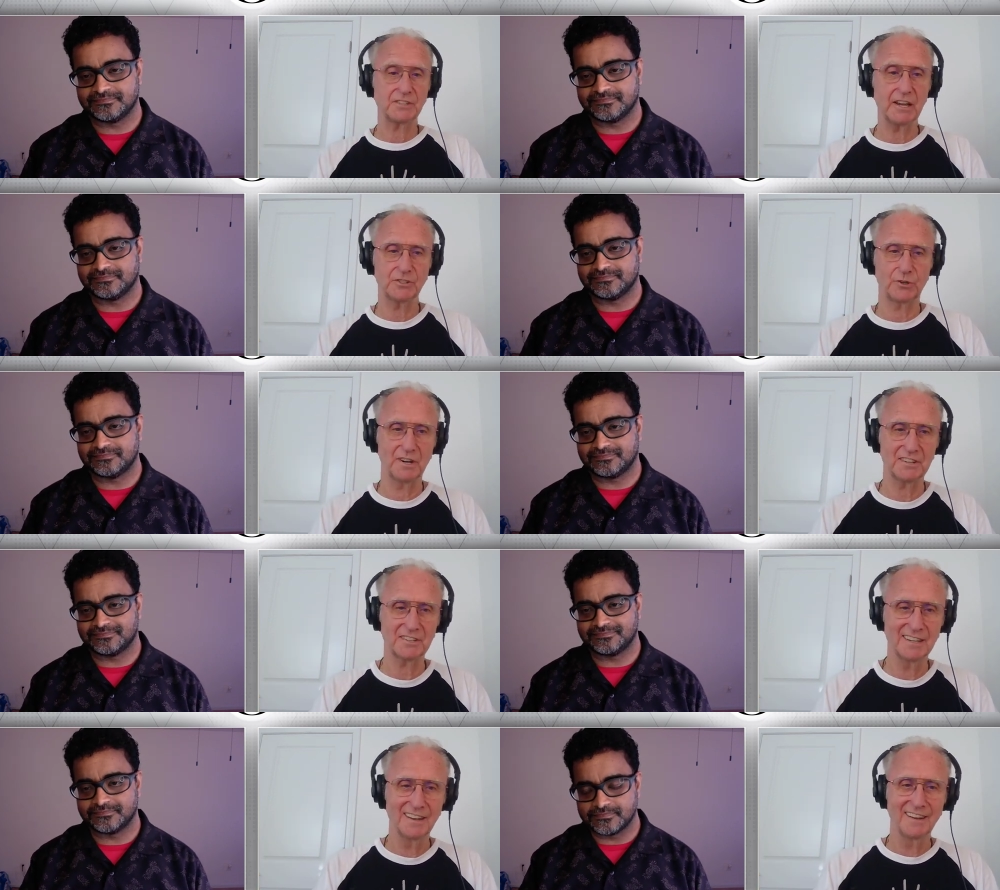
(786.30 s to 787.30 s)

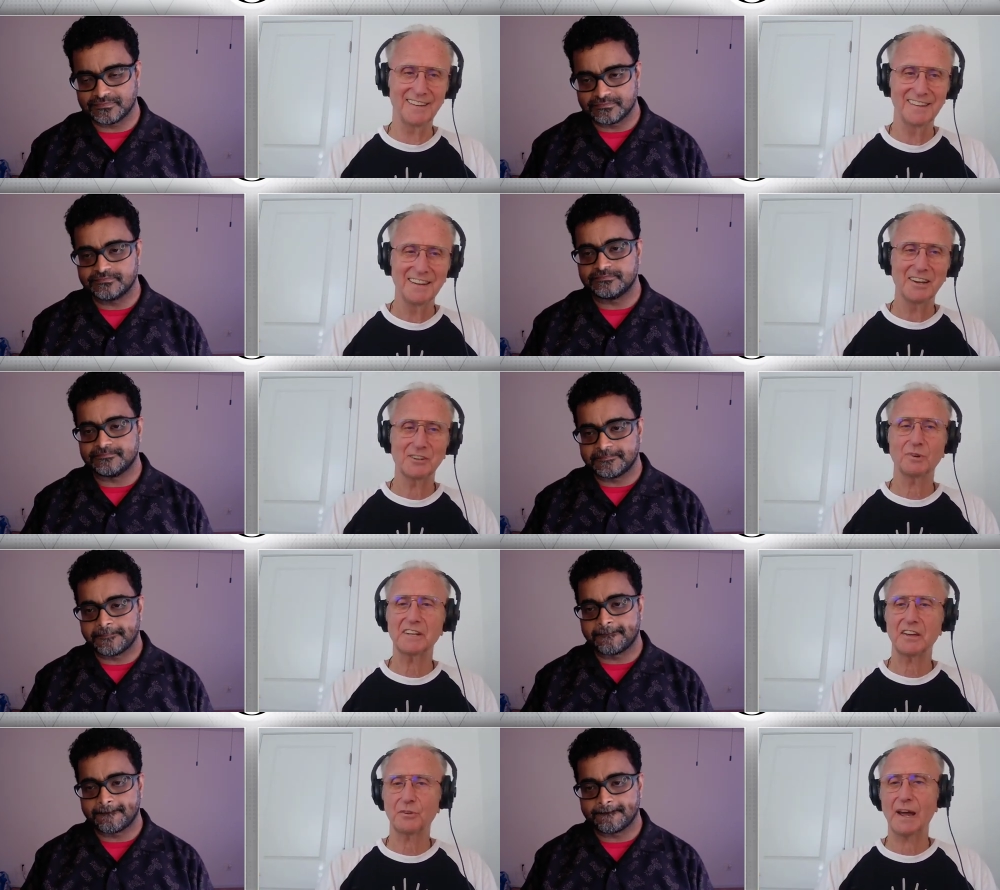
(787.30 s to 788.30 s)
Speaker 1: dangerous. it's
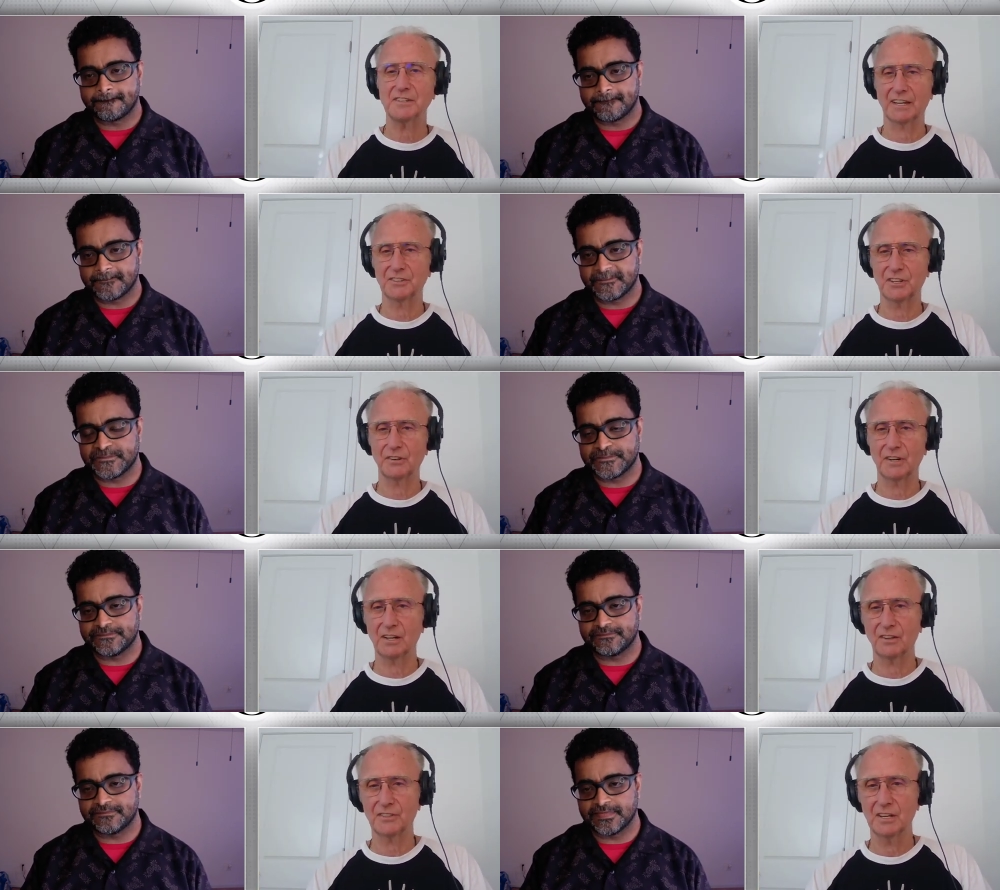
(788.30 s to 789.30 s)
really threatening to your
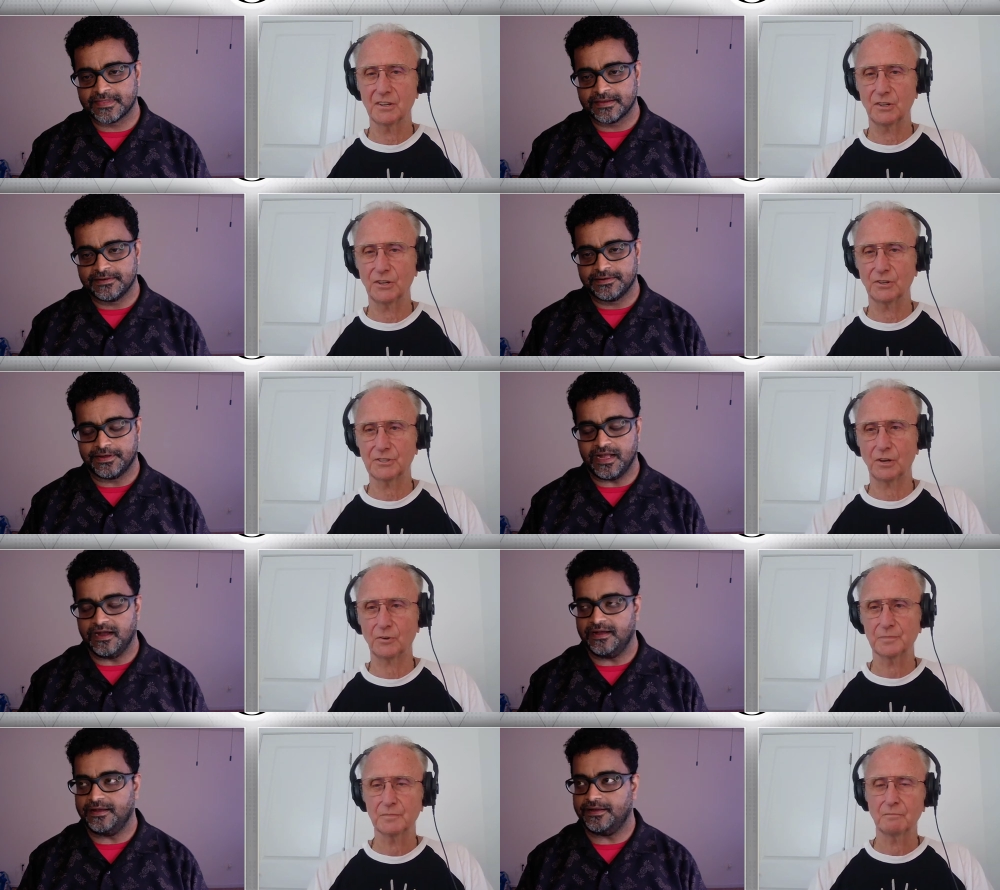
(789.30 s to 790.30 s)
health. You know. So.
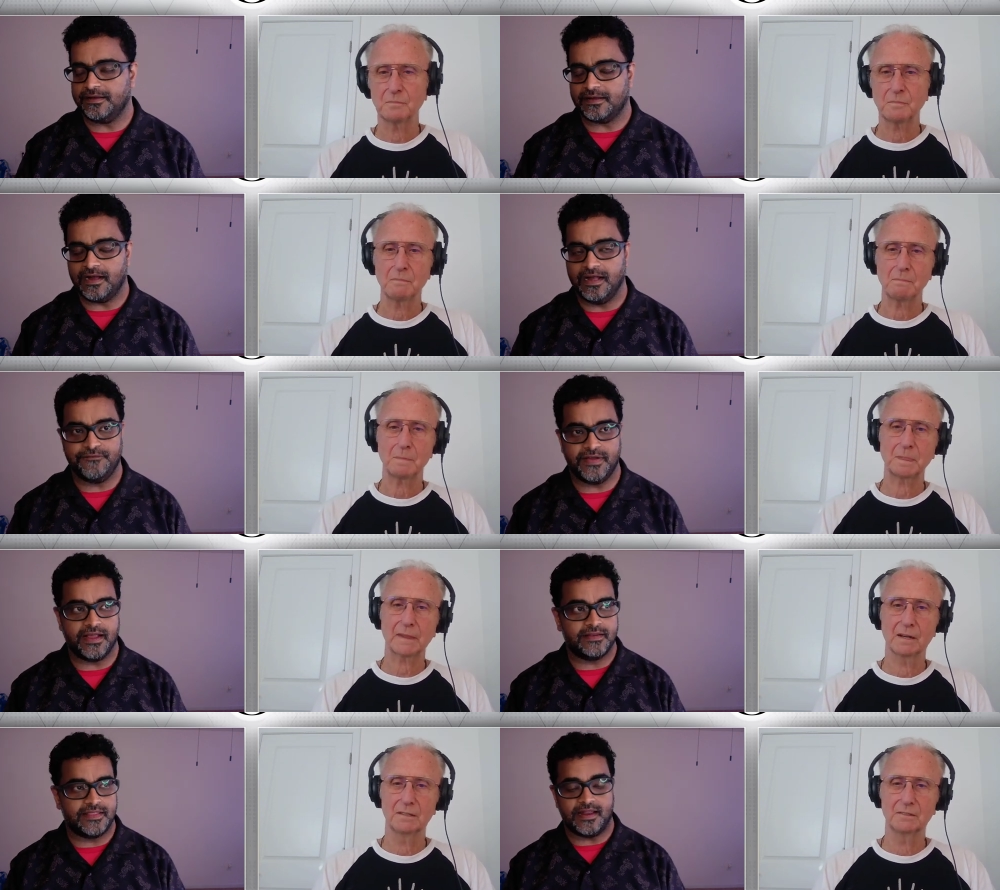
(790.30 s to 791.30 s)
Yeah,
Speaker 2: I, I
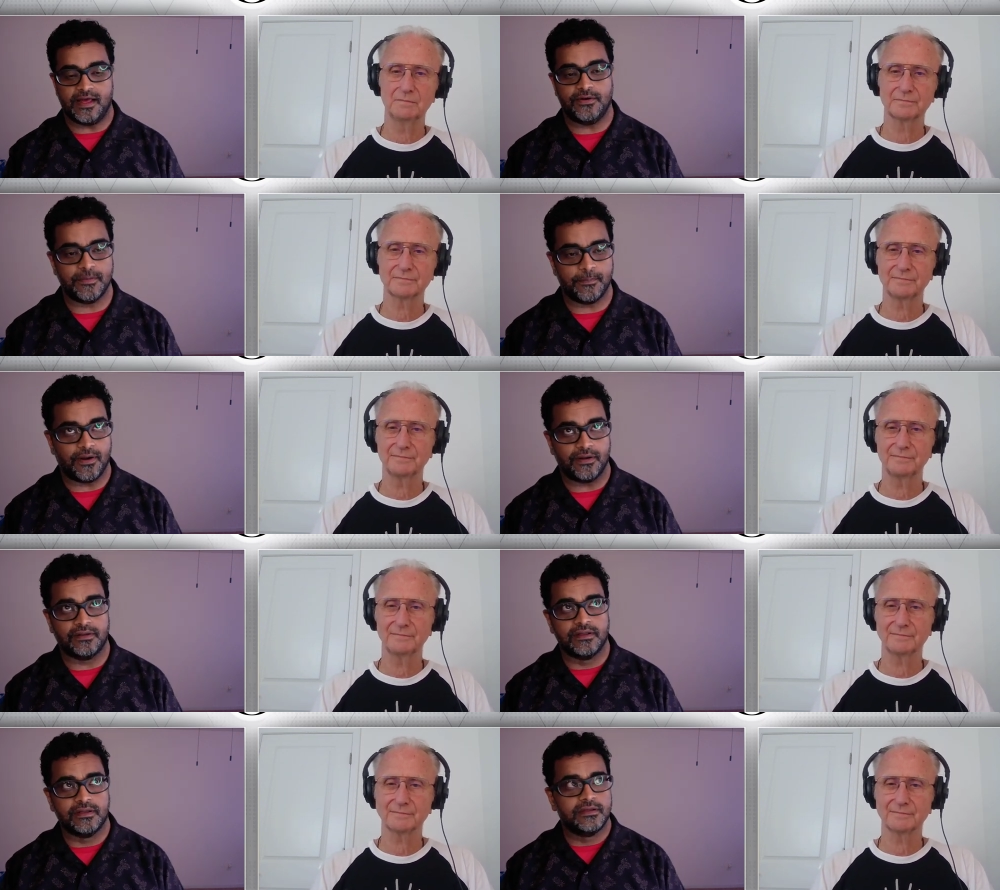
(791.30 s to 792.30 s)
figured that out
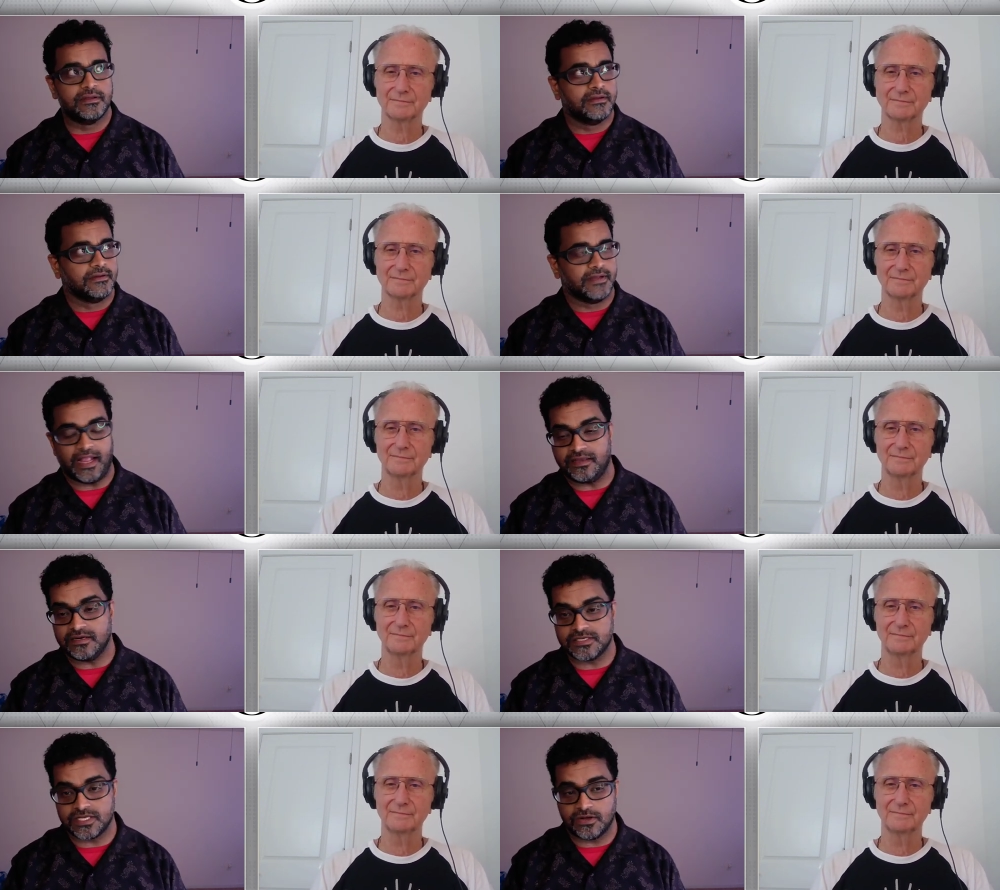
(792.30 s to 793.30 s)
about eight
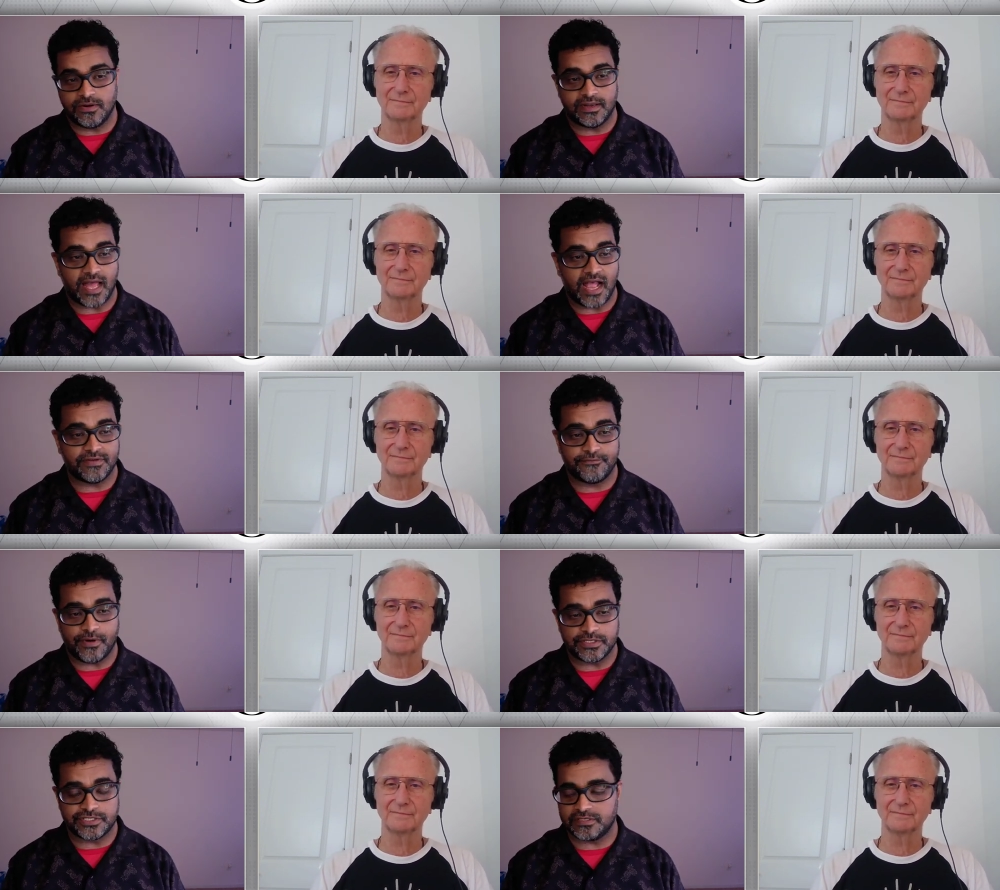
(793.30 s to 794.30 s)
years ago, and I haven't
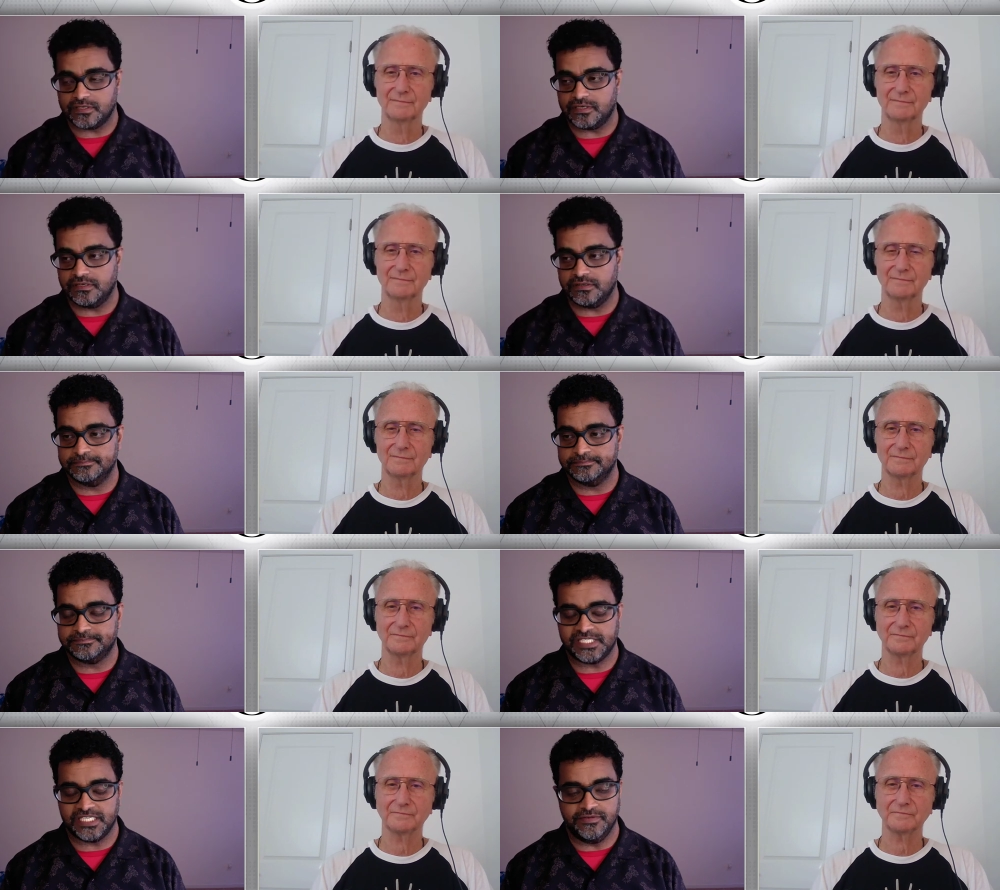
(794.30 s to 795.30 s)
watched
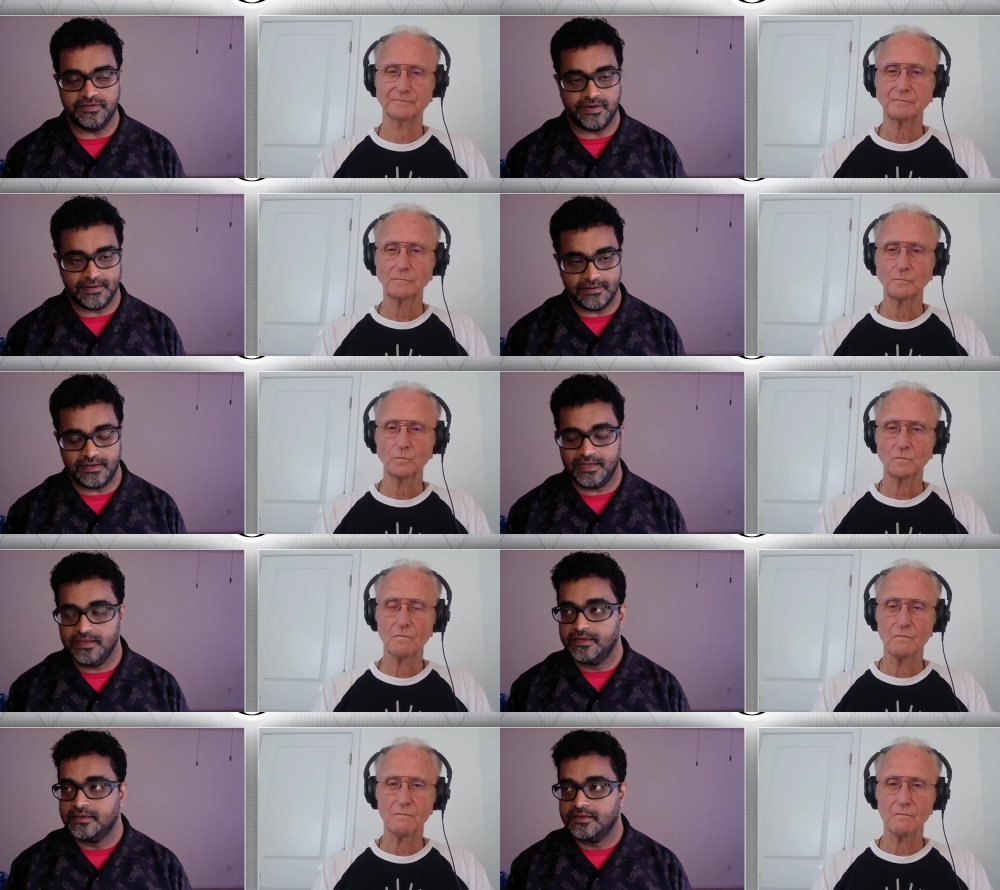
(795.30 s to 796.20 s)
um, TV regularly